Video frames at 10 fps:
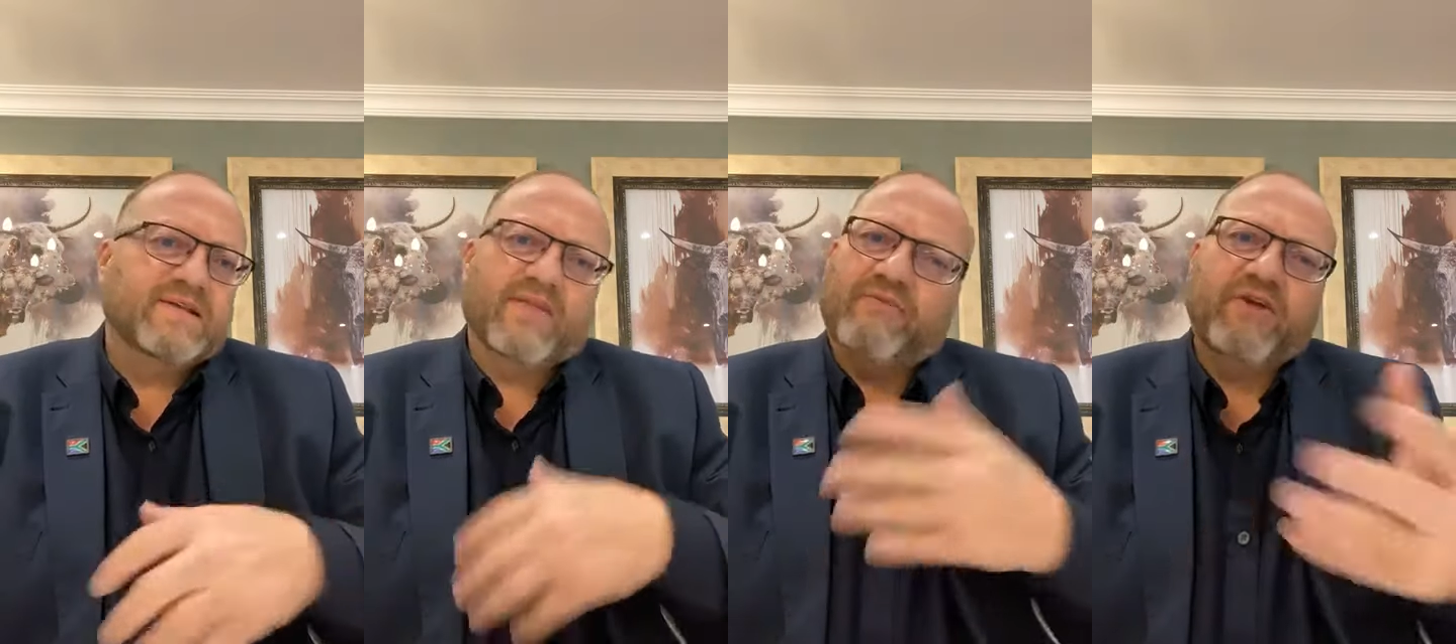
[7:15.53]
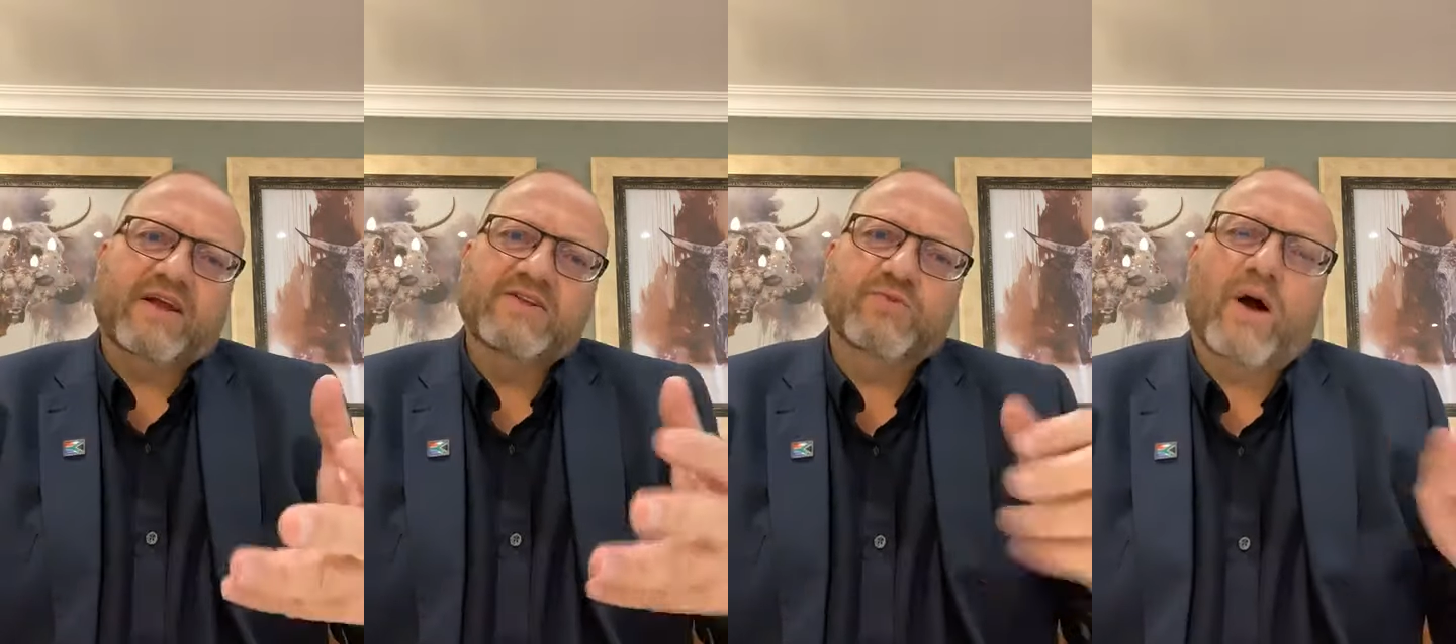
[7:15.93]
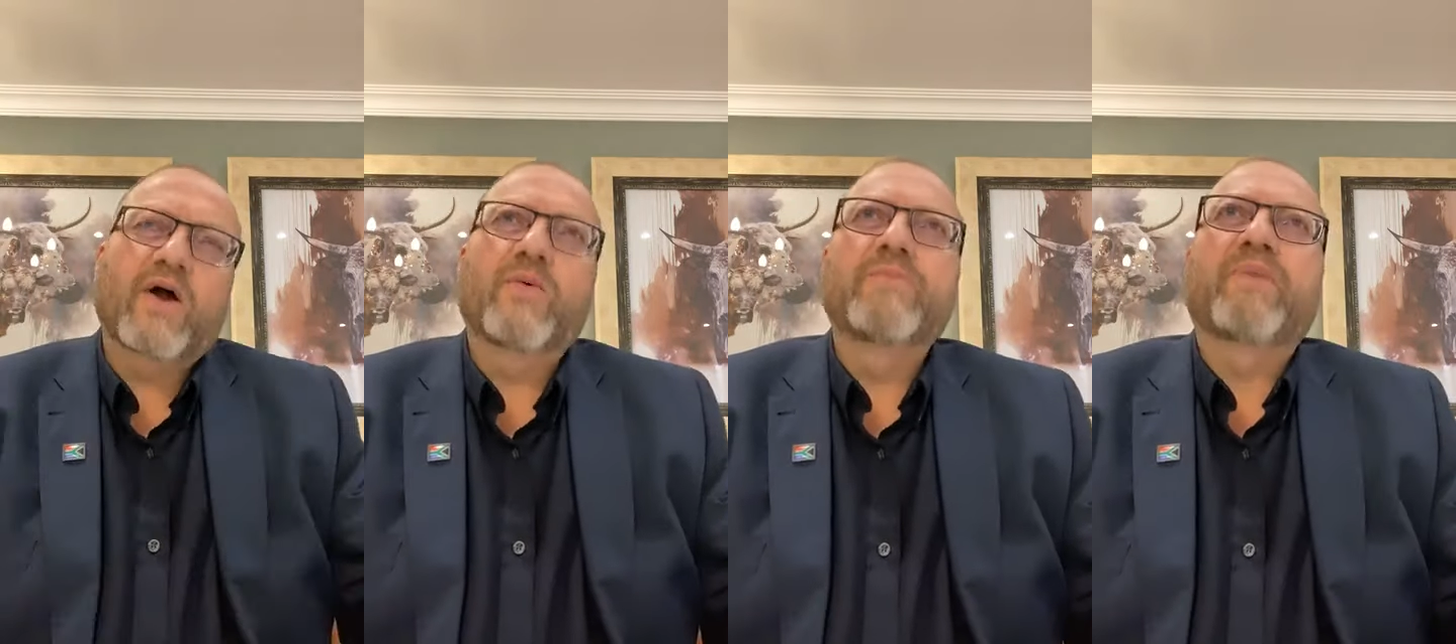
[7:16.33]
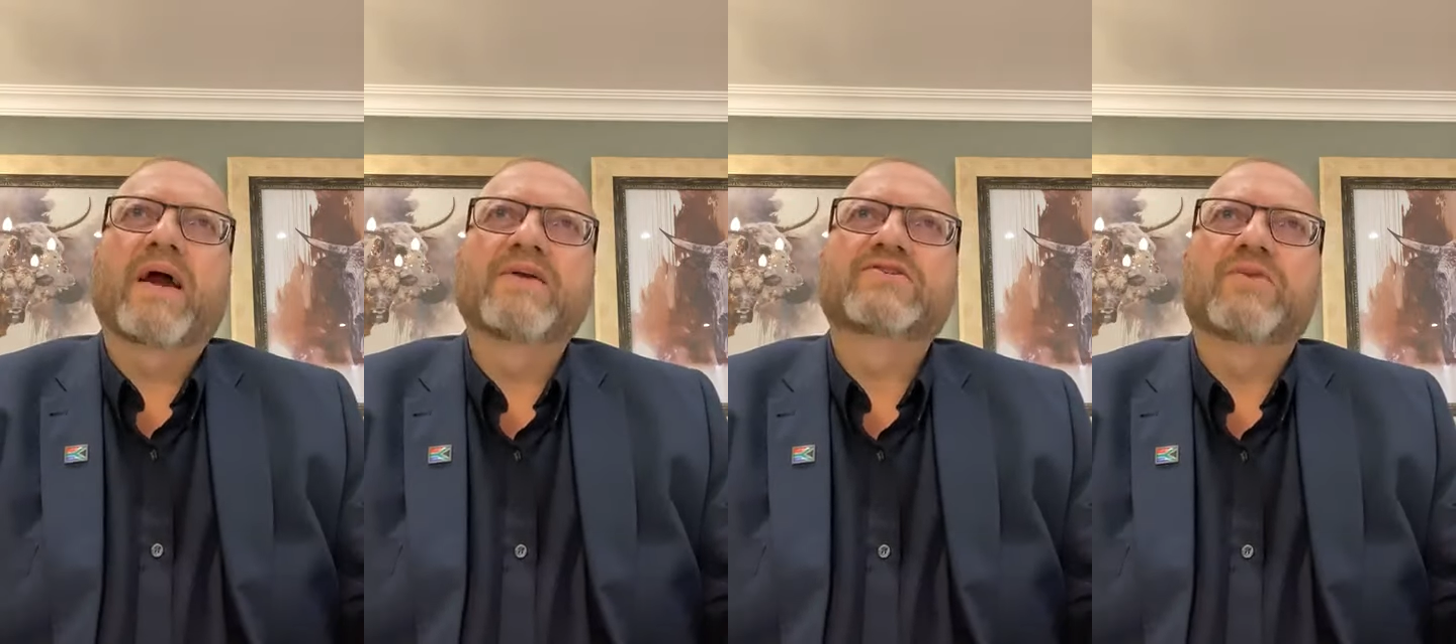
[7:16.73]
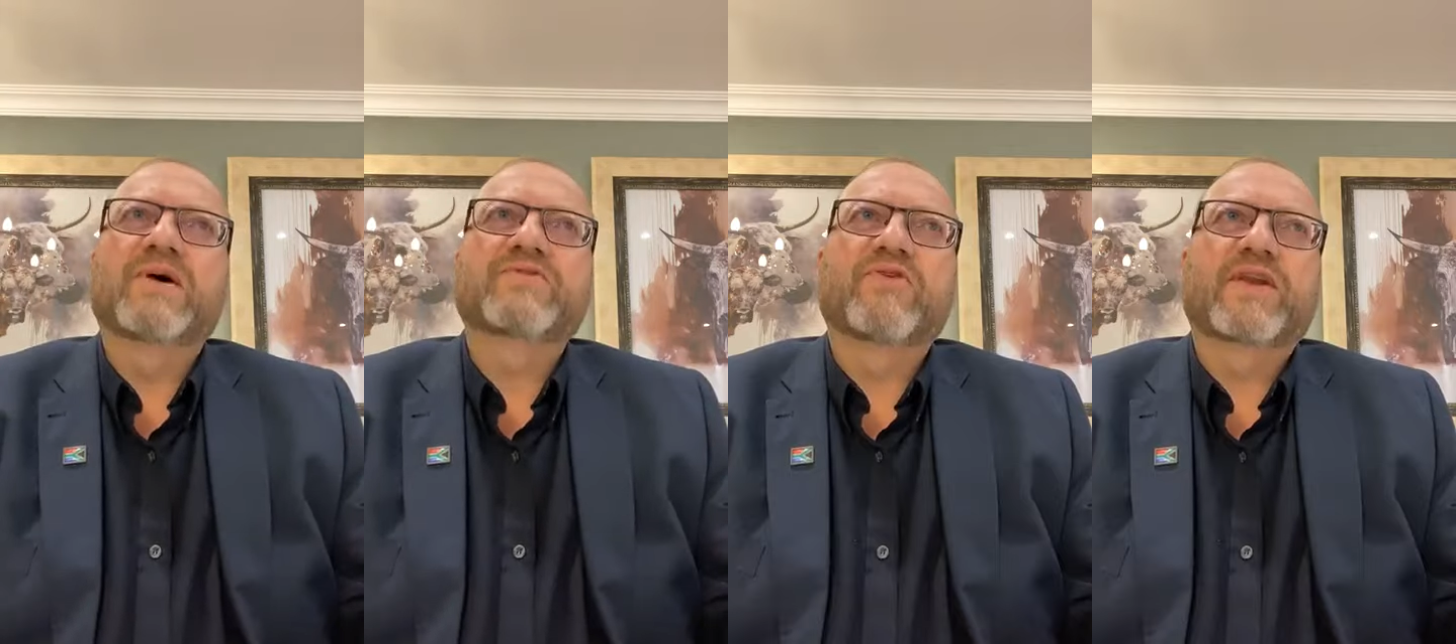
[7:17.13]
South Africans, why are we paying so
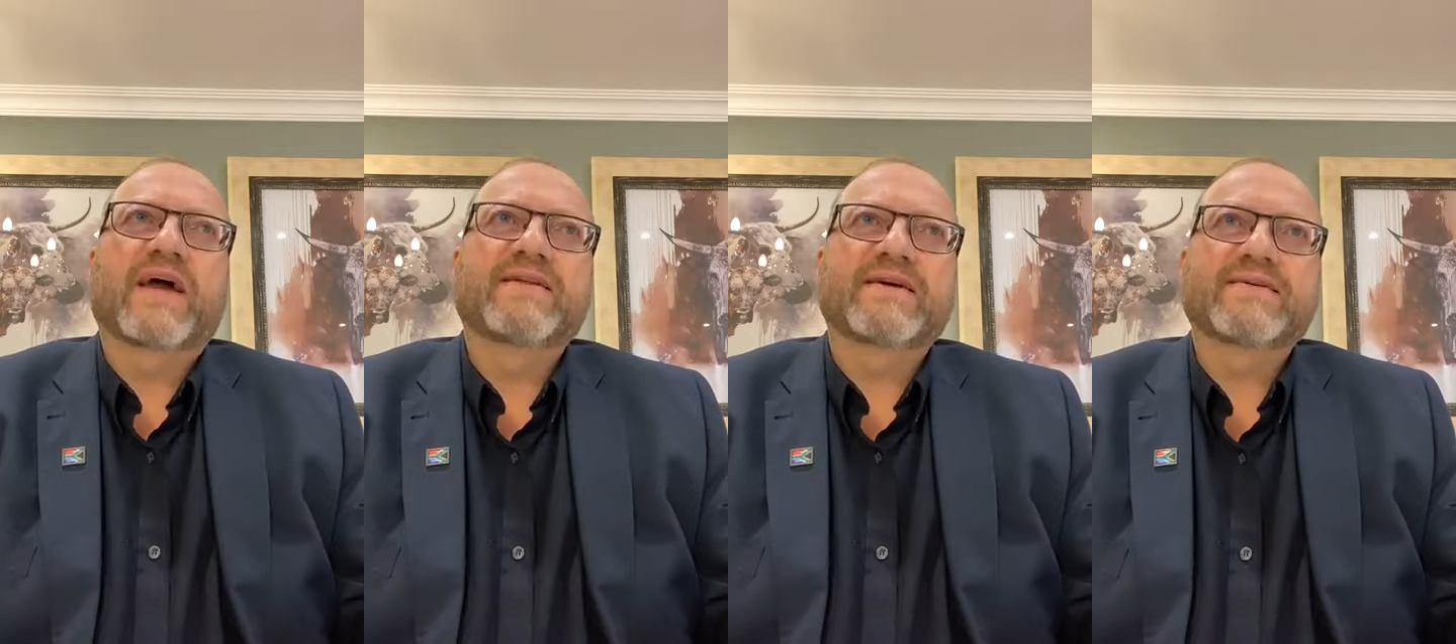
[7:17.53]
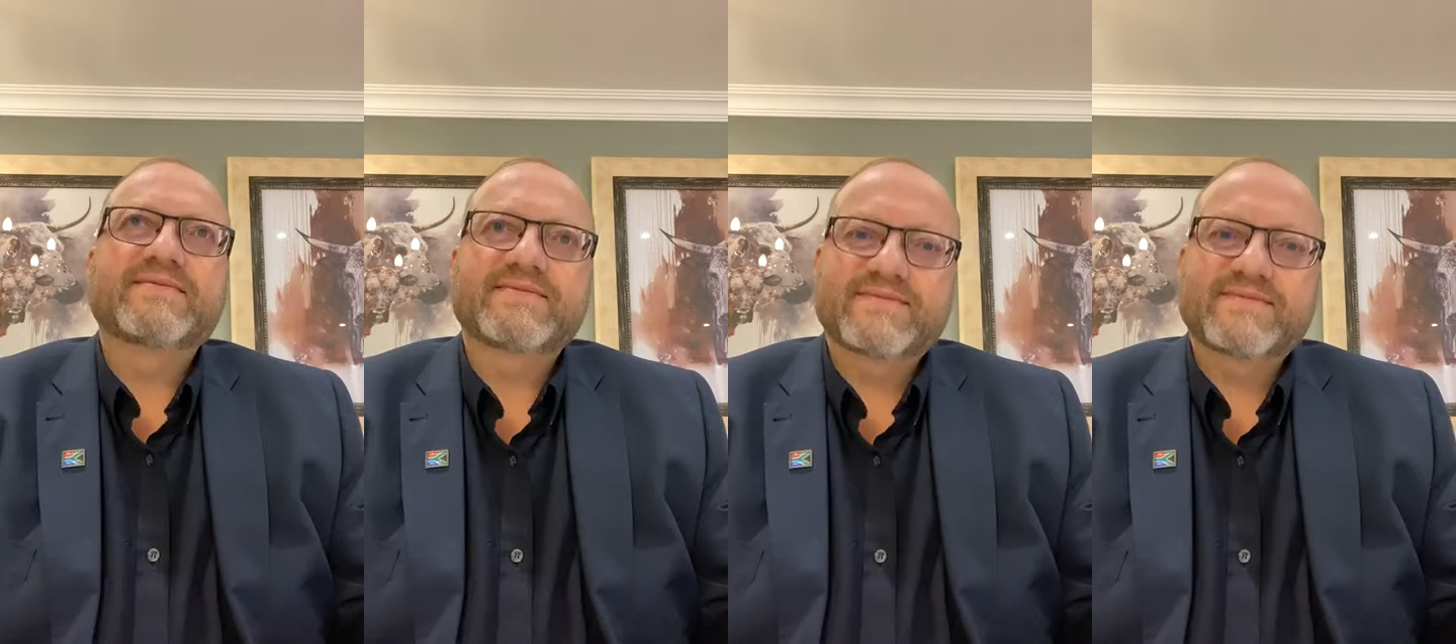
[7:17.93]
much for data?